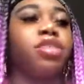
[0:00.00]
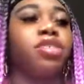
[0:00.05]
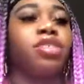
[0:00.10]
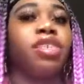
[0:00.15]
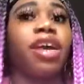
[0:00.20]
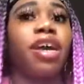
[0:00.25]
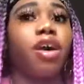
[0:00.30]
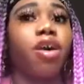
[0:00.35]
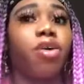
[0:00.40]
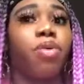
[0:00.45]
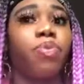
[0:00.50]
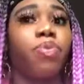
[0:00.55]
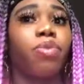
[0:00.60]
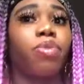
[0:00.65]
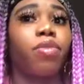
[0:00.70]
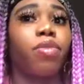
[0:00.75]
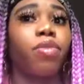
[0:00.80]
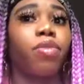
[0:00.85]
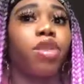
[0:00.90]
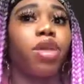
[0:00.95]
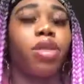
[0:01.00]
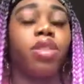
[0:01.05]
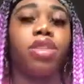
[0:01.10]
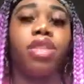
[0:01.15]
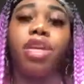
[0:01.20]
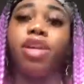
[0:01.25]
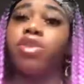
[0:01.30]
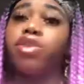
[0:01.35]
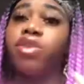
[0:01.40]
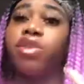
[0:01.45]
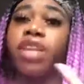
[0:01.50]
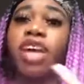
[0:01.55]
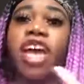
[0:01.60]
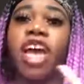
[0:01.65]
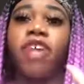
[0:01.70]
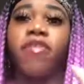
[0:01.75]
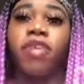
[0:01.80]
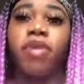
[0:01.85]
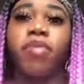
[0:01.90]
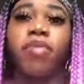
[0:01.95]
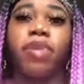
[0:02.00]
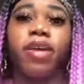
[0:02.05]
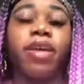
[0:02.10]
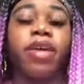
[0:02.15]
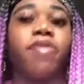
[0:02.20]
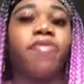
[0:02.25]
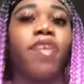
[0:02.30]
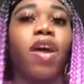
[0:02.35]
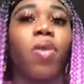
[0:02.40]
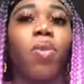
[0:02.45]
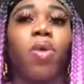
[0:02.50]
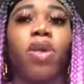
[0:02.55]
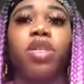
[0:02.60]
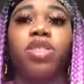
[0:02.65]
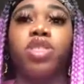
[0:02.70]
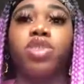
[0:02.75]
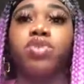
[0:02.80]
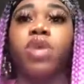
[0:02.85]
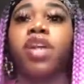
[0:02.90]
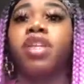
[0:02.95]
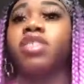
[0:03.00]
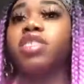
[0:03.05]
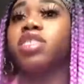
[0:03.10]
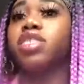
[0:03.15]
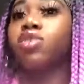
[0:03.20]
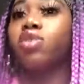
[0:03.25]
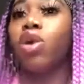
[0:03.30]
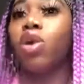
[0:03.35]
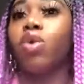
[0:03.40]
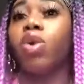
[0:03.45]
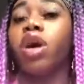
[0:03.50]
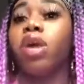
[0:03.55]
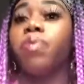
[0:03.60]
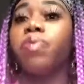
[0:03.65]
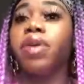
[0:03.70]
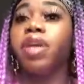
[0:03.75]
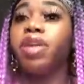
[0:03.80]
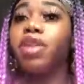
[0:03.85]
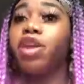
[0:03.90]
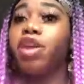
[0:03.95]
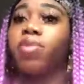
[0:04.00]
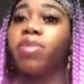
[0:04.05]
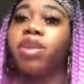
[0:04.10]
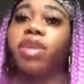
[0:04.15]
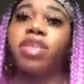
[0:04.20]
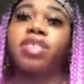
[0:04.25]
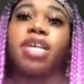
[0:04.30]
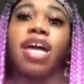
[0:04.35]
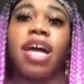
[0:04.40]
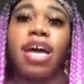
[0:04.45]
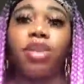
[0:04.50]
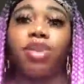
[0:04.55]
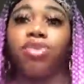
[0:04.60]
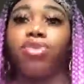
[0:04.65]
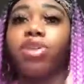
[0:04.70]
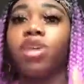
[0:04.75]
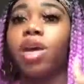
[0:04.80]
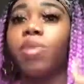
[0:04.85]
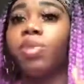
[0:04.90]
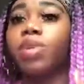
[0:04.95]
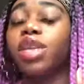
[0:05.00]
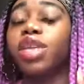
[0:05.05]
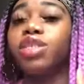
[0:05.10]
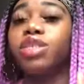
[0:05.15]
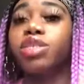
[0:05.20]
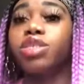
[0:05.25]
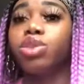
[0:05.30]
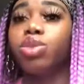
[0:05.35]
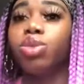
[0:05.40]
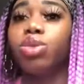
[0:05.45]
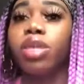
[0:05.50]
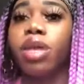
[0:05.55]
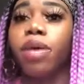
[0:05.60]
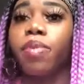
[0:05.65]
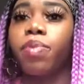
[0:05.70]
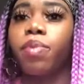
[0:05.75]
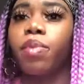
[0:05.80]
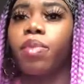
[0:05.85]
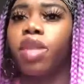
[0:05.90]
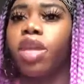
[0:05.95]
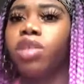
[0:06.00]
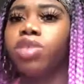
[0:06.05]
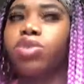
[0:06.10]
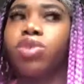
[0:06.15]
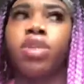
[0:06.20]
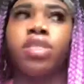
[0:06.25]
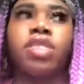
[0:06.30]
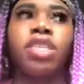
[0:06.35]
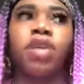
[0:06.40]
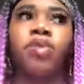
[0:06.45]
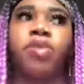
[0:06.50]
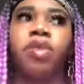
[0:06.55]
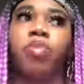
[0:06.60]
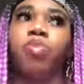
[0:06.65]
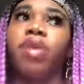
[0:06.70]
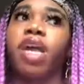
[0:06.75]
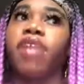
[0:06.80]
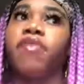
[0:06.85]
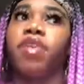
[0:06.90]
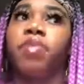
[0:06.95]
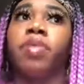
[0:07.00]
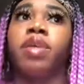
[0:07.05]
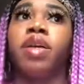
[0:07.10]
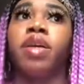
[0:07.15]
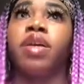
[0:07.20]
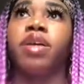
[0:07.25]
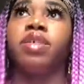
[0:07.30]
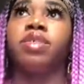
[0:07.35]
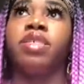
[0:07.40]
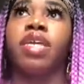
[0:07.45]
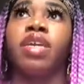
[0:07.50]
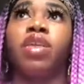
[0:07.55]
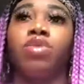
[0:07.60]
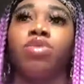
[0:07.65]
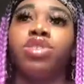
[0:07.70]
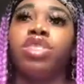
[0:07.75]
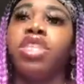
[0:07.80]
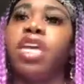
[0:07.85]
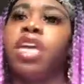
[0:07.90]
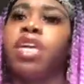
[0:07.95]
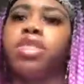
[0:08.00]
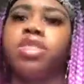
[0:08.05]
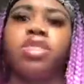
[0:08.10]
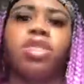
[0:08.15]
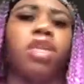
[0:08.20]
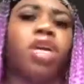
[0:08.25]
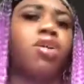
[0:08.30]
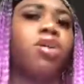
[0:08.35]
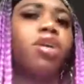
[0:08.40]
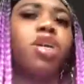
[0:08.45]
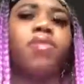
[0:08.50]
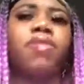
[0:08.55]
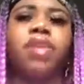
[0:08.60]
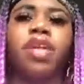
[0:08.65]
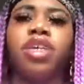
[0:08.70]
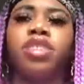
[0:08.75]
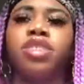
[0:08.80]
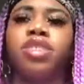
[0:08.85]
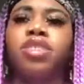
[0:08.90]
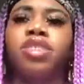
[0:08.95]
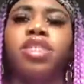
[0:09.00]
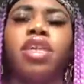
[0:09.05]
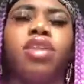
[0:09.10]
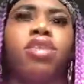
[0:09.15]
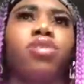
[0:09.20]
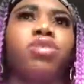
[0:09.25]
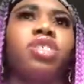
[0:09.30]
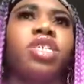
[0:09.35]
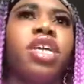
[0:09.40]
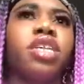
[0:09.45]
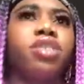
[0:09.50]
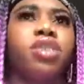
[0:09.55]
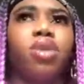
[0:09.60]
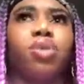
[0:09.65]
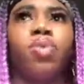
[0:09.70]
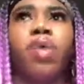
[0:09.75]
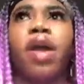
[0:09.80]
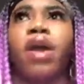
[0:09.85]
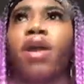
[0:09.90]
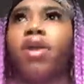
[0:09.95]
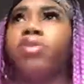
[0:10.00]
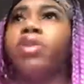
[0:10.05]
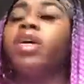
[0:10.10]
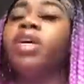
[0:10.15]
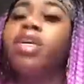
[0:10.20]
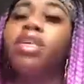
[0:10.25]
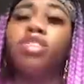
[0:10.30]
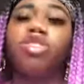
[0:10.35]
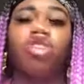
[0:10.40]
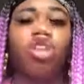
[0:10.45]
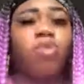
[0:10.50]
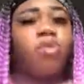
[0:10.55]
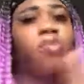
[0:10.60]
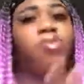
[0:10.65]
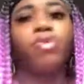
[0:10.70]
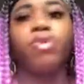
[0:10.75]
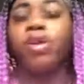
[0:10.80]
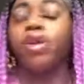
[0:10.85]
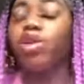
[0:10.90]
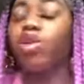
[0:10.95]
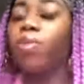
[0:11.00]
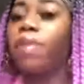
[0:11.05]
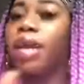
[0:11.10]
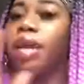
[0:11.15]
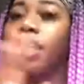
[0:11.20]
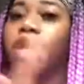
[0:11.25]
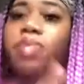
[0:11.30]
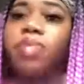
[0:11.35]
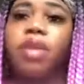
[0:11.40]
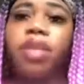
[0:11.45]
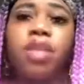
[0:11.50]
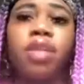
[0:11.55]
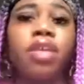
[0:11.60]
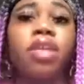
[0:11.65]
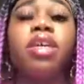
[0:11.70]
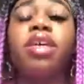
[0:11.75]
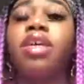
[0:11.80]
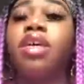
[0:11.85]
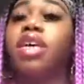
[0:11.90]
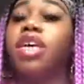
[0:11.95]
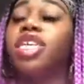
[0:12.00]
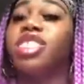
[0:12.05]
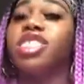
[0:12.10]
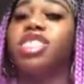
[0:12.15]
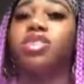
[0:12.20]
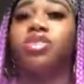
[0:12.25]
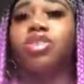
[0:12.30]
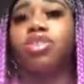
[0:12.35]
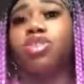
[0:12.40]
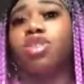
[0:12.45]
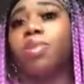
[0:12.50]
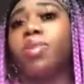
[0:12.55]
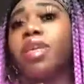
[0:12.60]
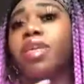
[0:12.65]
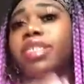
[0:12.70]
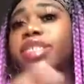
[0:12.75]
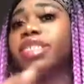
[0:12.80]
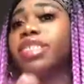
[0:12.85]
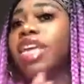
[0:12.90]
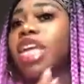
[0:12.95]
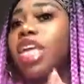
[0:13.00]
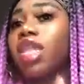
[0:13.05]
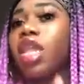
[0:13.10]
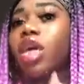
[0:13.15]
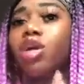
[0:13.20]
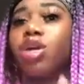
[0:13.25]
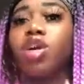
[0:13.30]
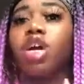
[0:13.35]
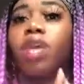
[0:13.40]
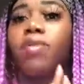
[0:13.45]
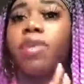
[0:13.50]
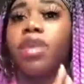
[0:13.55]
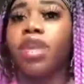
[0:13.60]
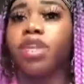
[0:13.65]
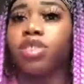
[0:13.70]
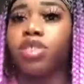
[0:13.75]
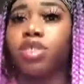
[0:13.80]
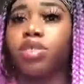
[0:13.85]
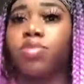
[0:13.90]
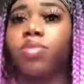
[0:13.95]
now, they're gonna have it. But if I wanted to, I can still go up in there because I know the combinations to that. So it's not really private, because they don't change their locking combinations. They don't change it around so that people can go back up in it. It's still just going to be the same locking combination